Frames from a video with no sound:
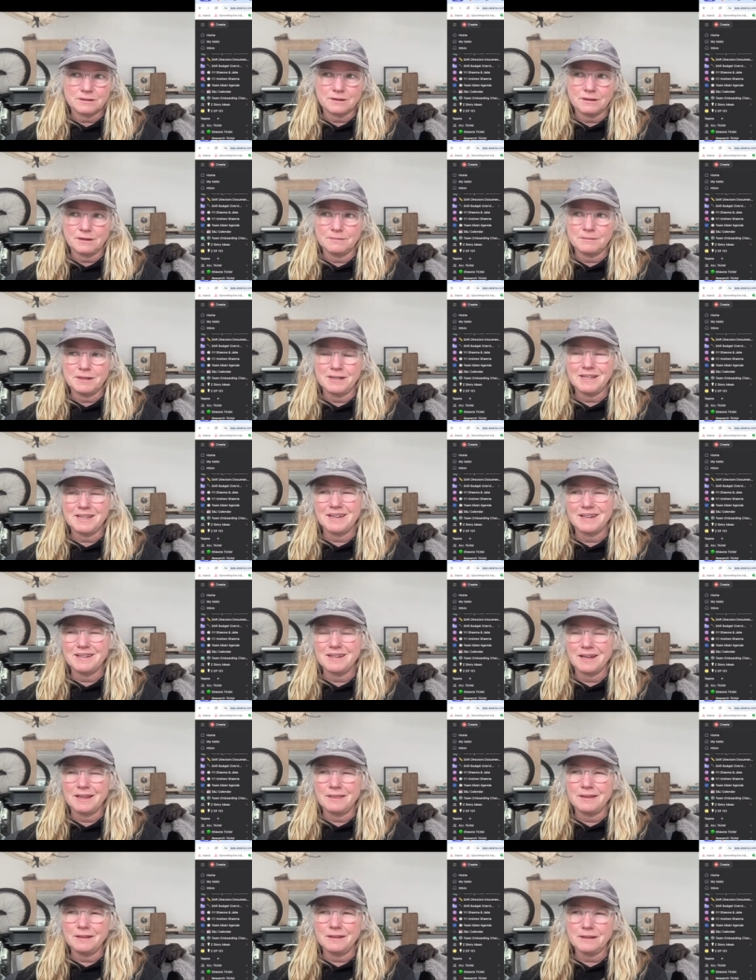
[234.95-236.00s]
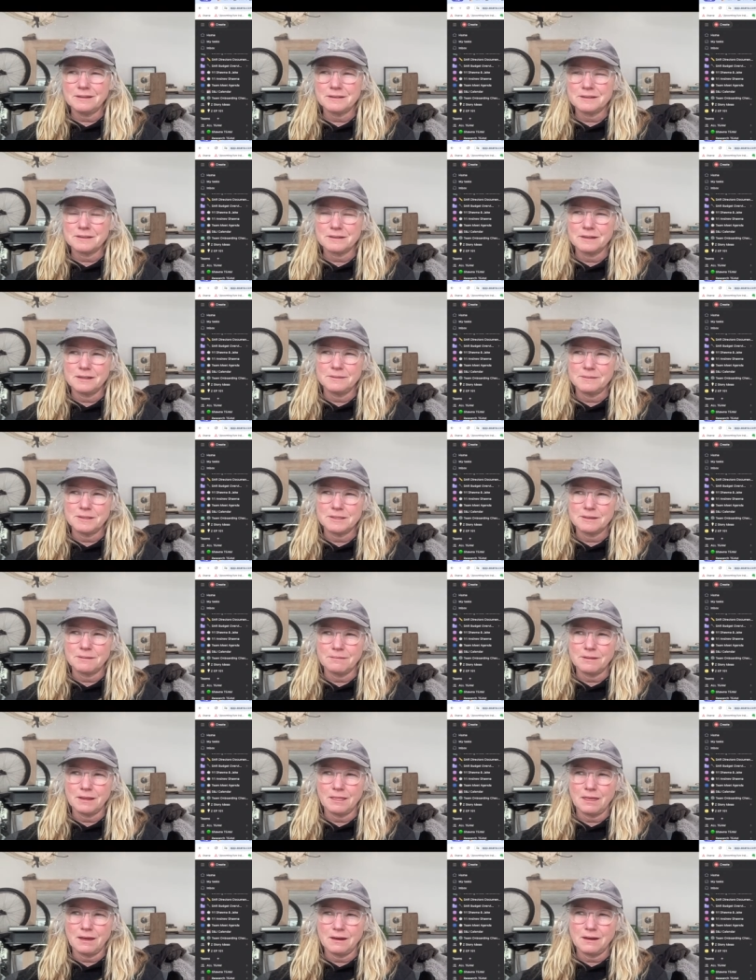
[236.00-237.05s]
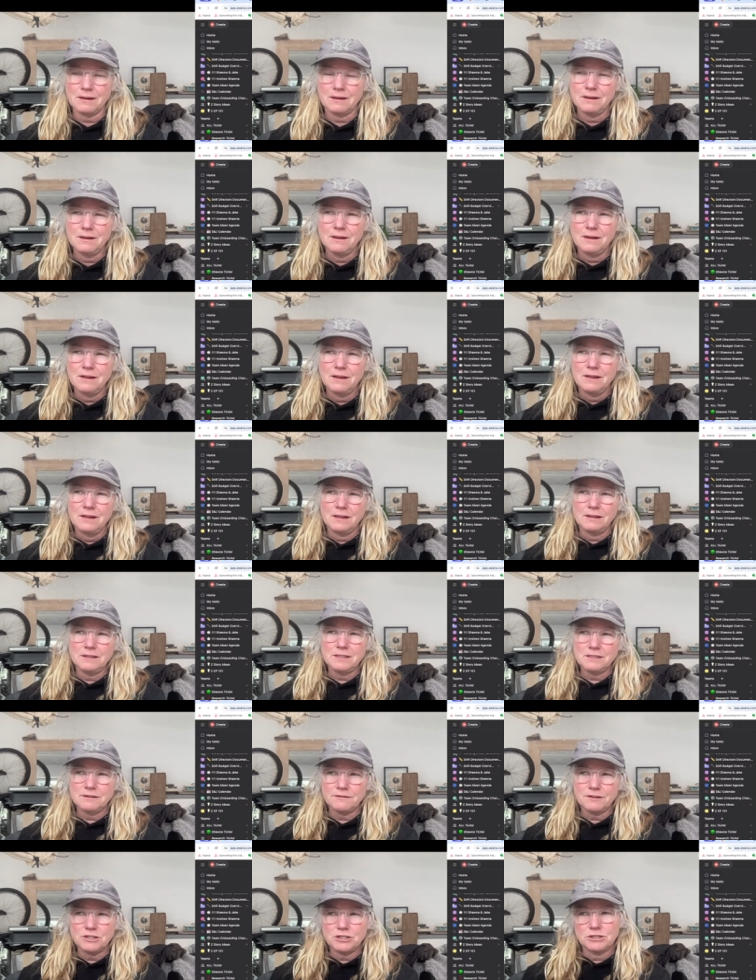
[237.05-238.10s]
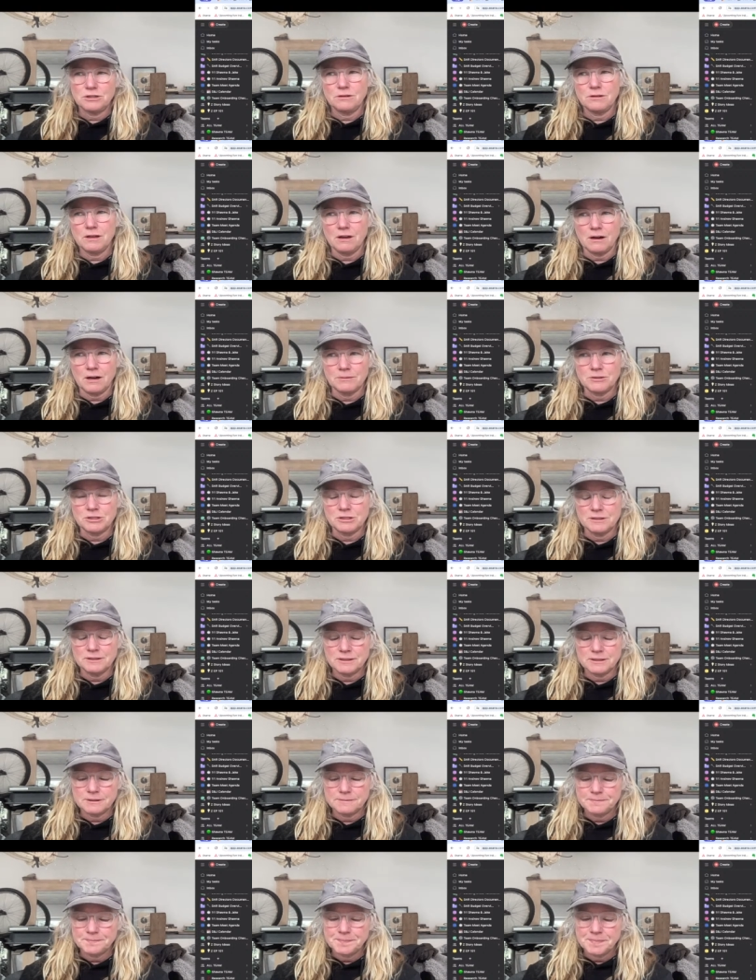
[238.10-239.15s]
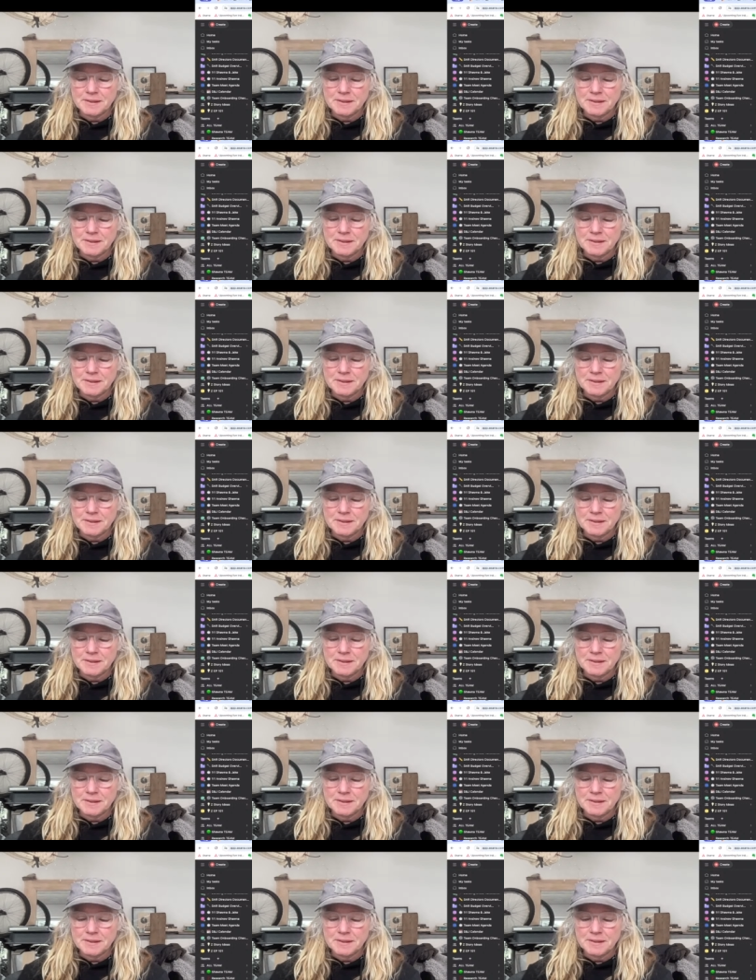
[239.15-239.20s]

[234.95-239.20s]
And again, I think that's going to be something that, at least if I show the options,